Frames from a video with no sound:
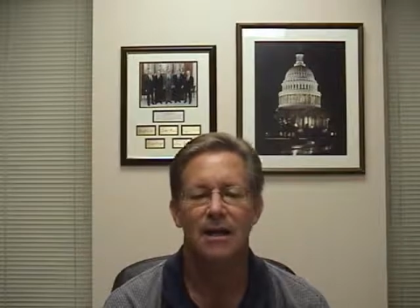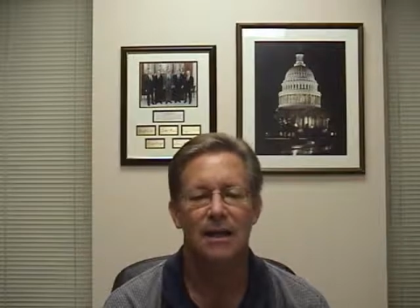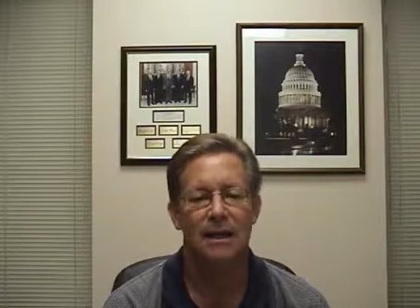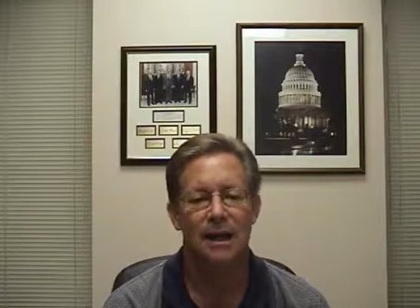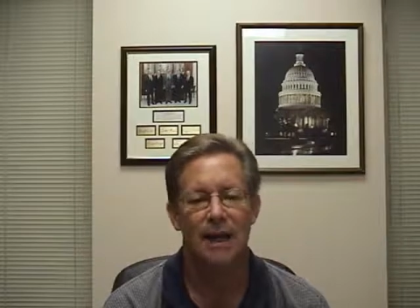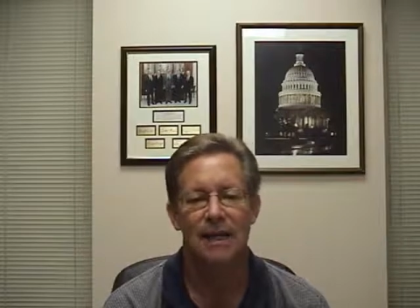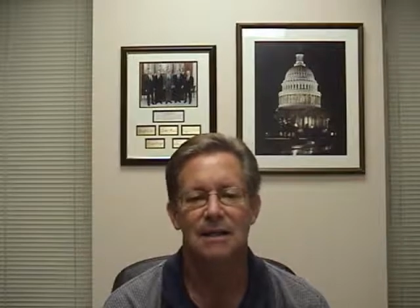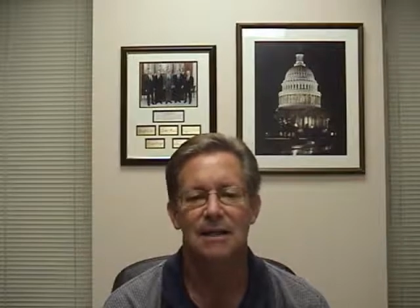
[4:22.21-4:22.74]
the
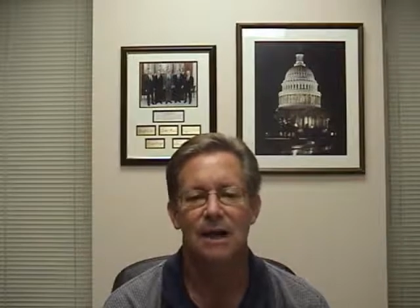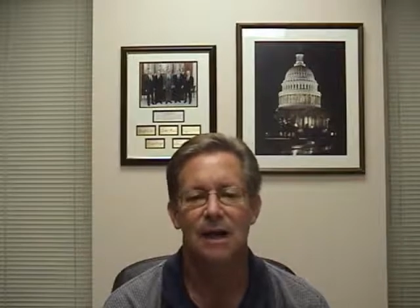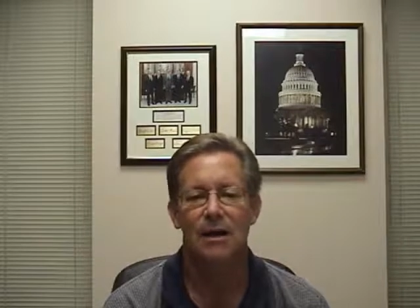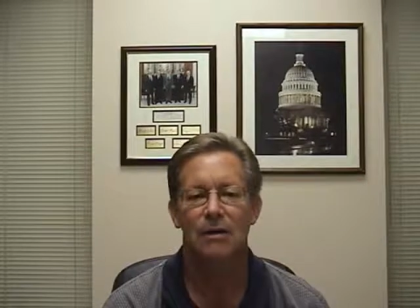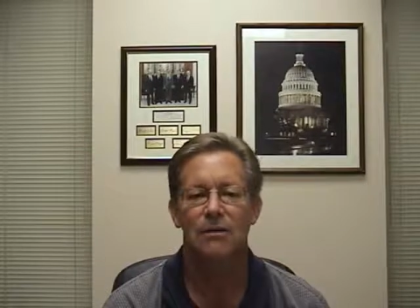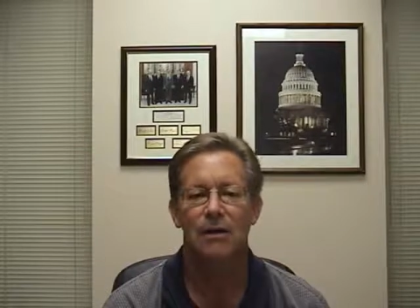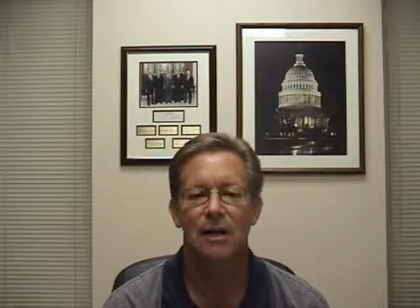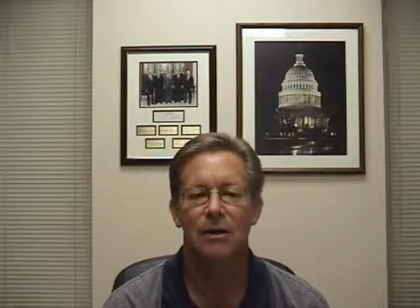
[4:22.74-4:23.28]

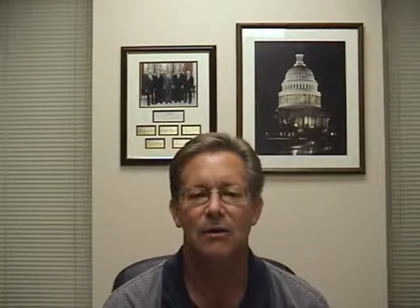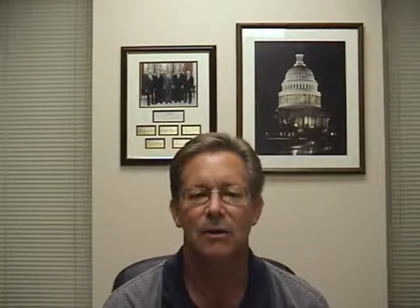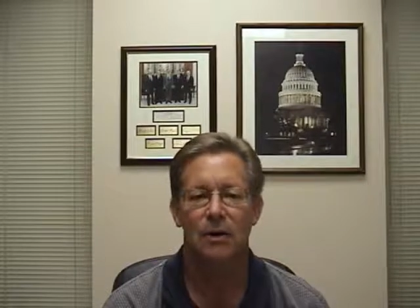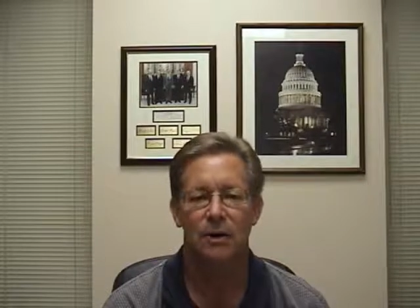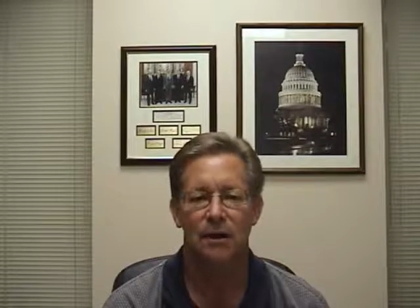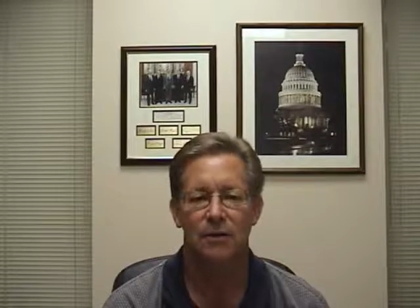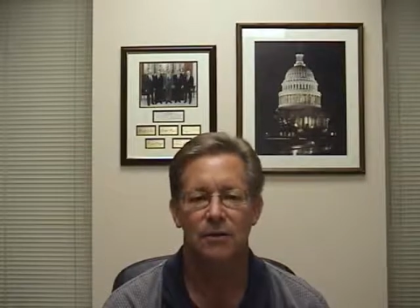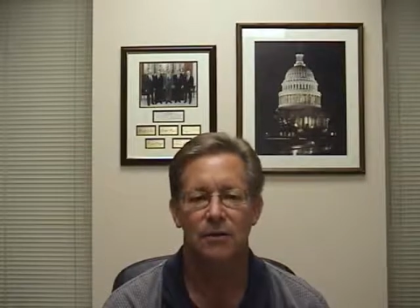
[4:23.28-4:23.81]
naysayers and
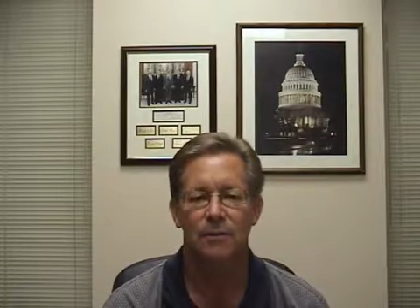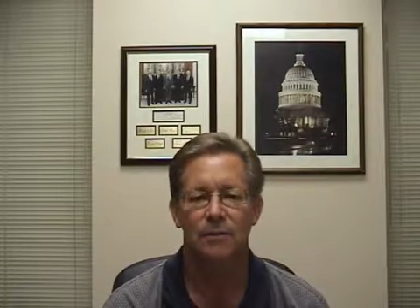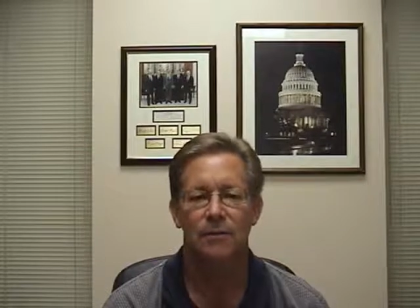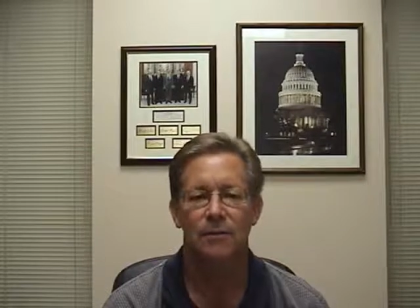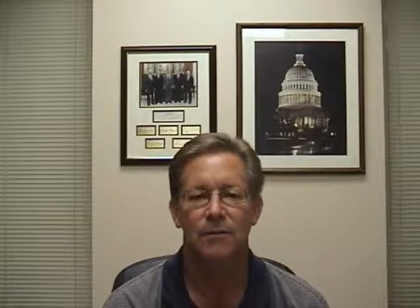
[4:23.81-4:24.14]
critics.